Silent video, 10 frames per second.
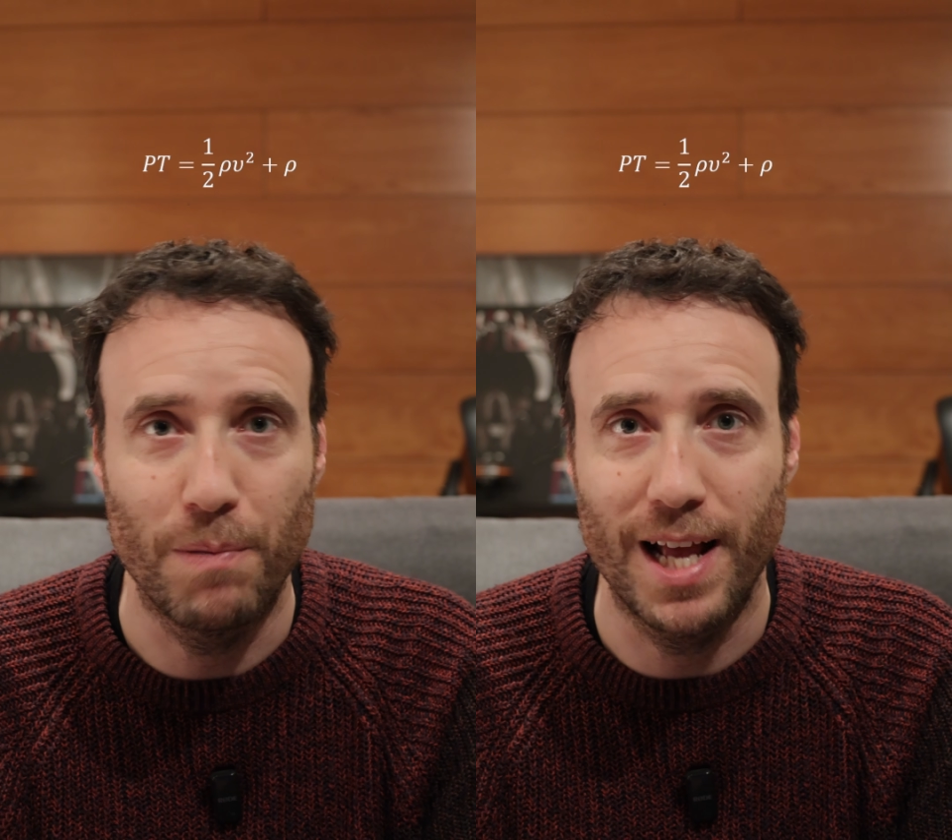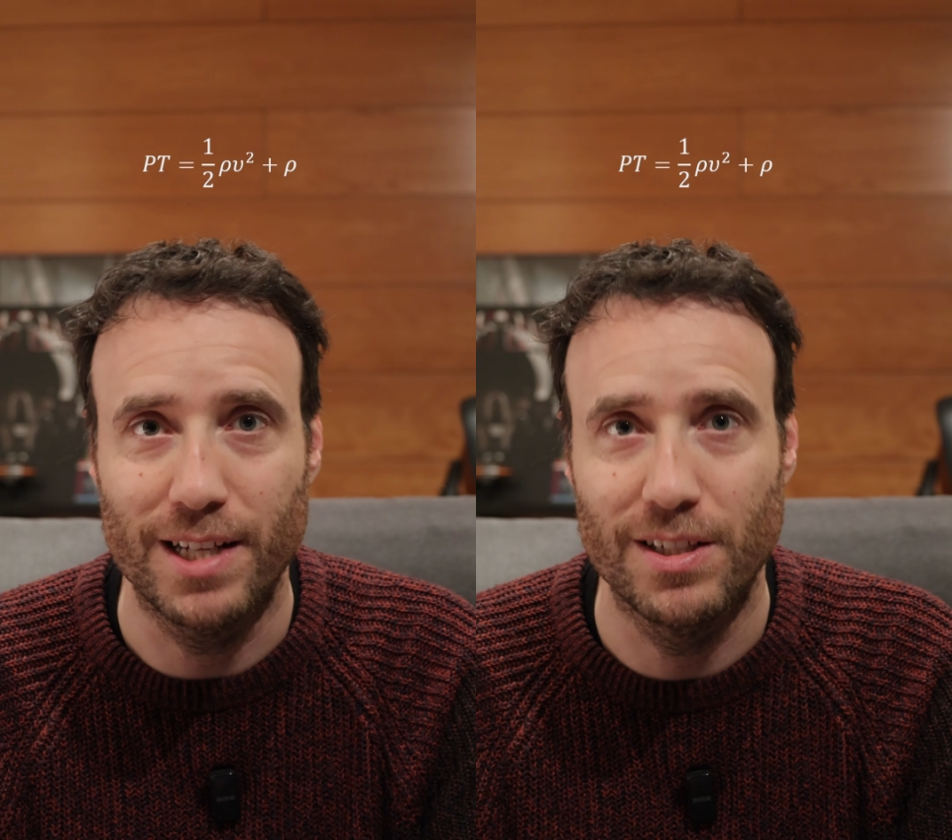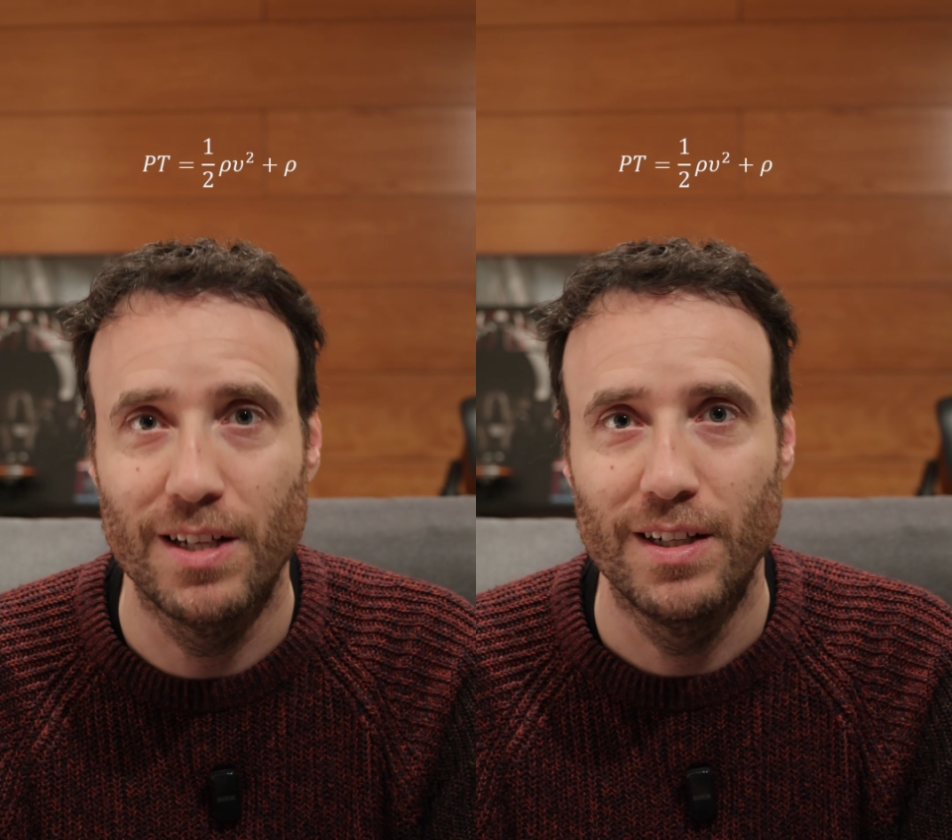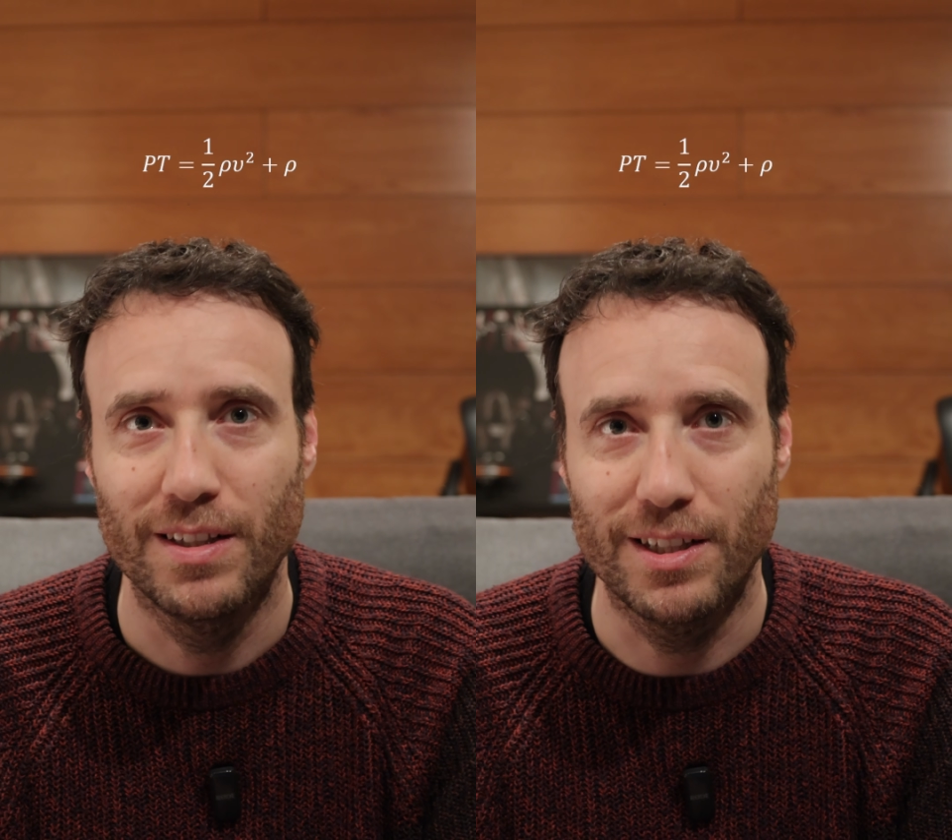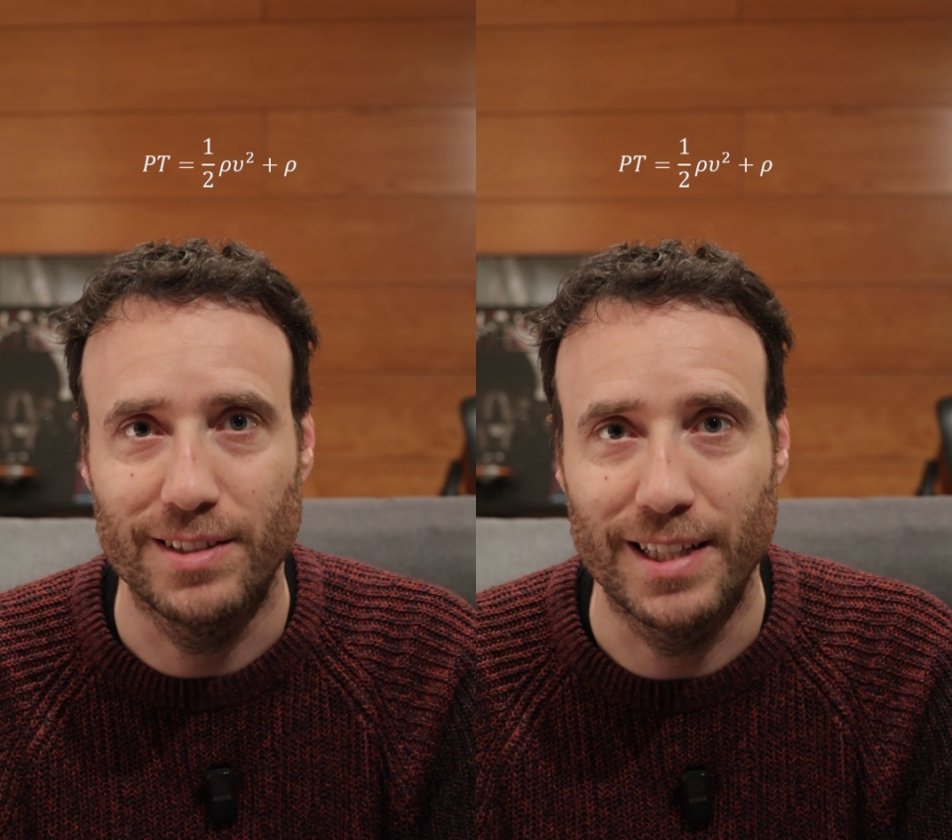plus
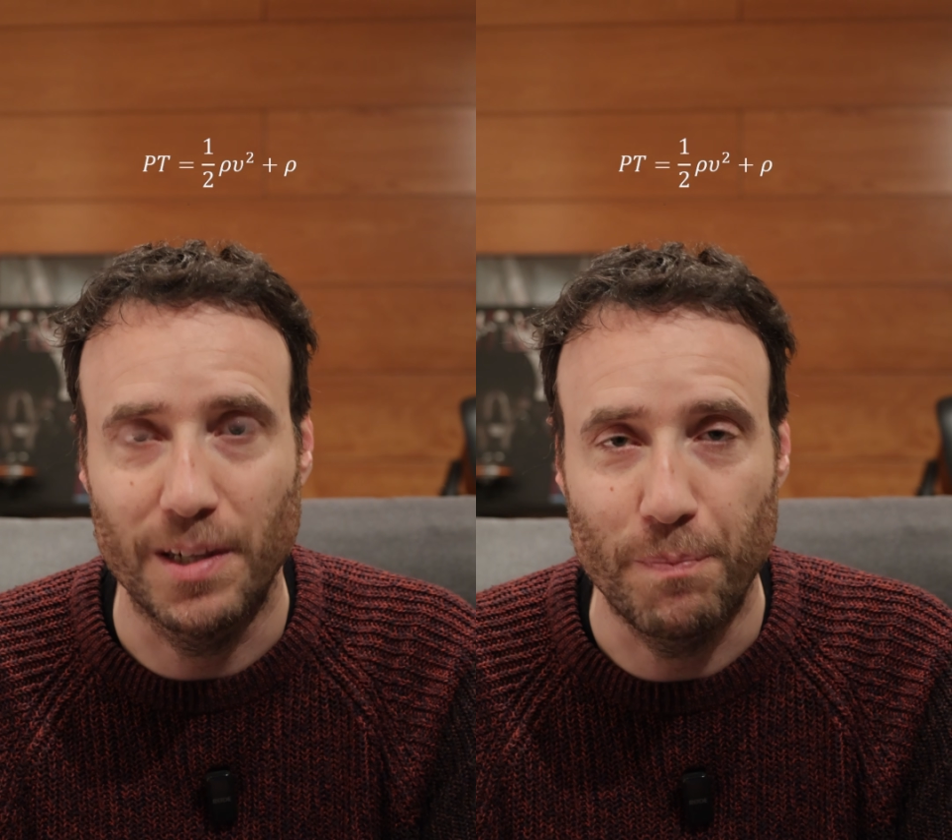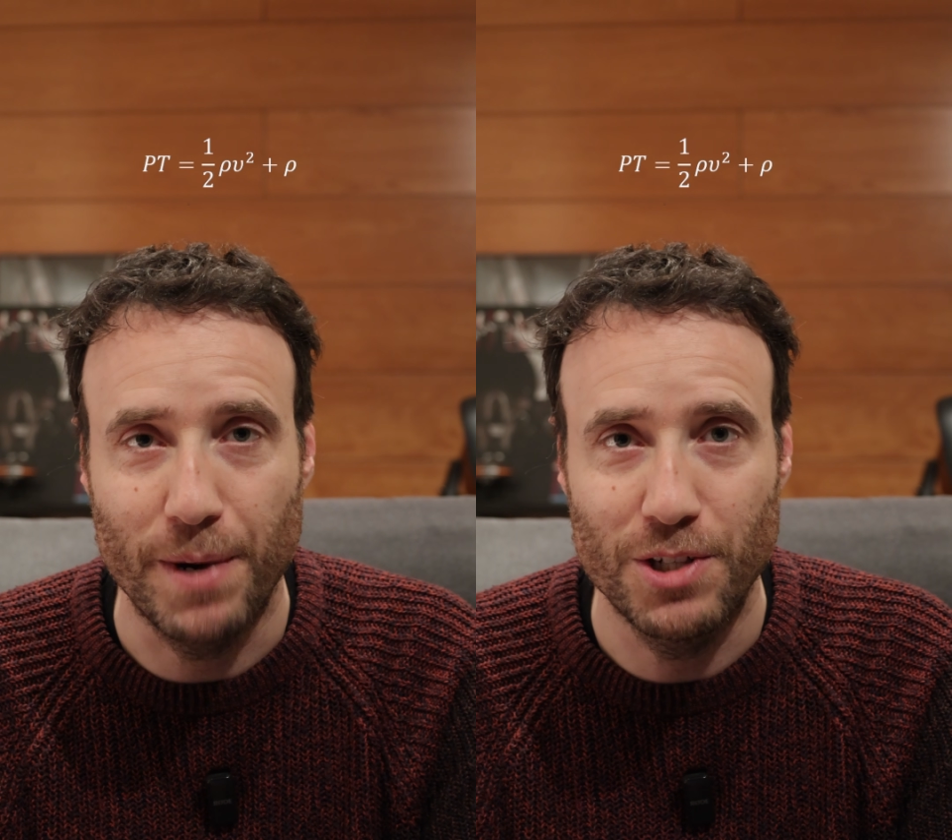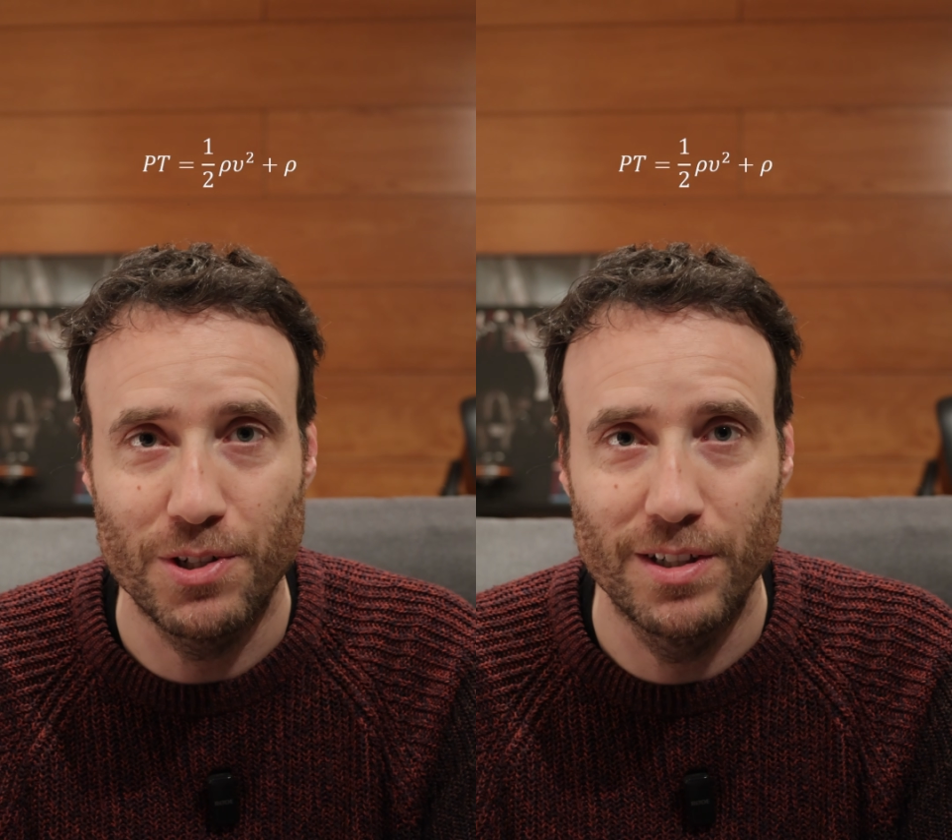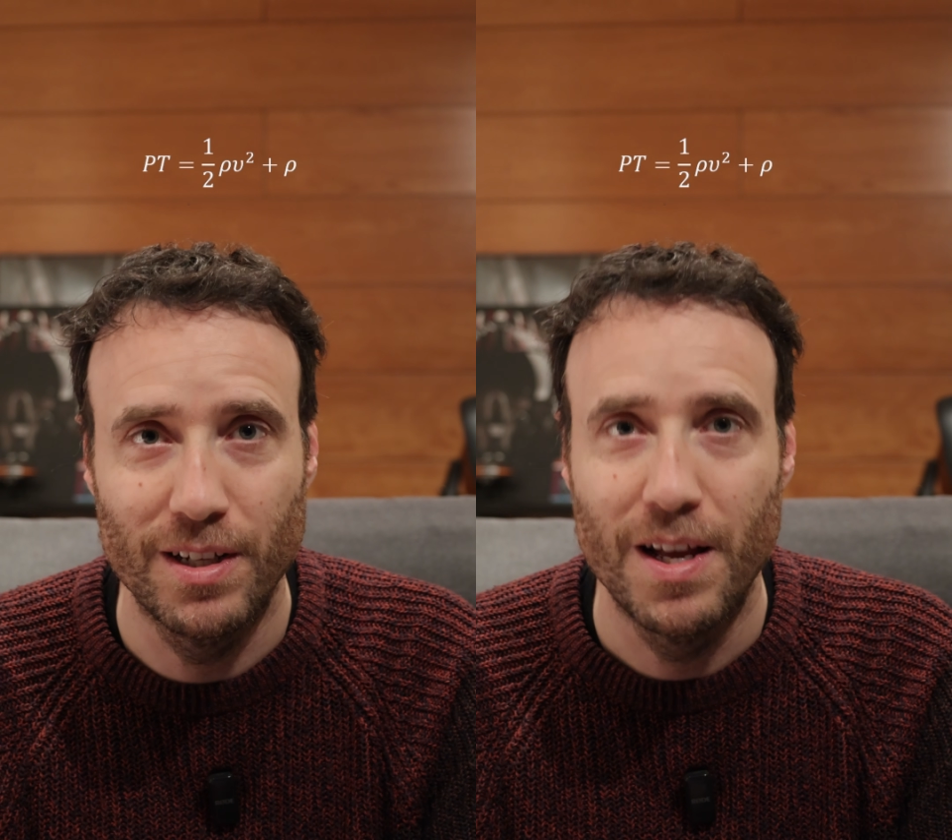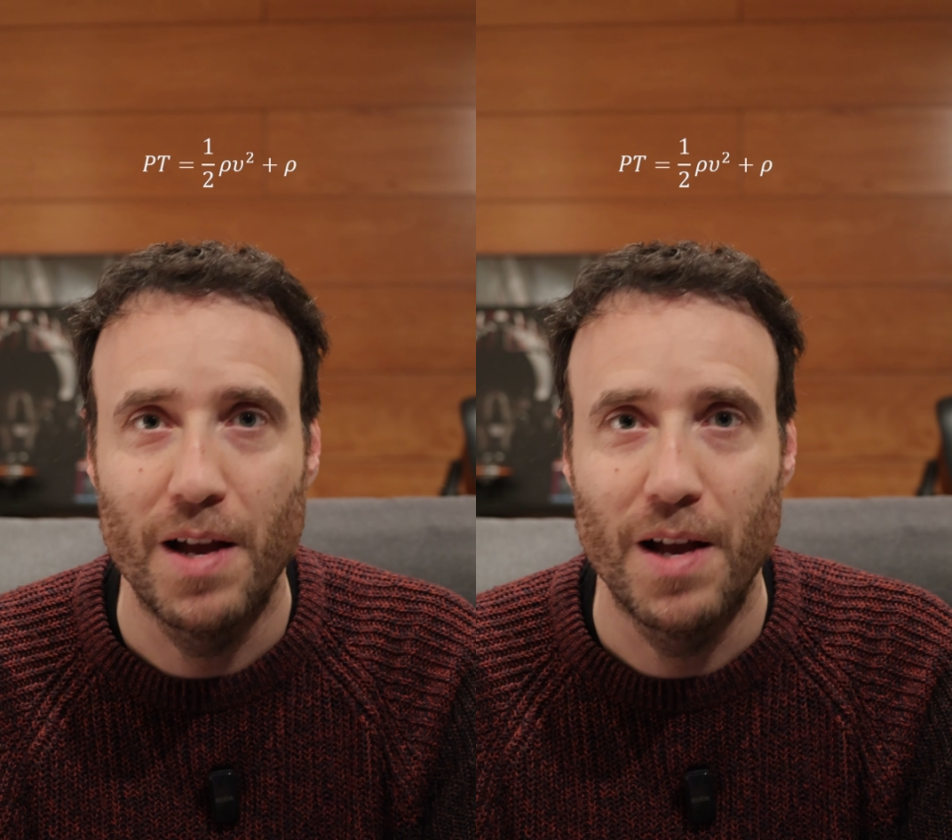the static pressure,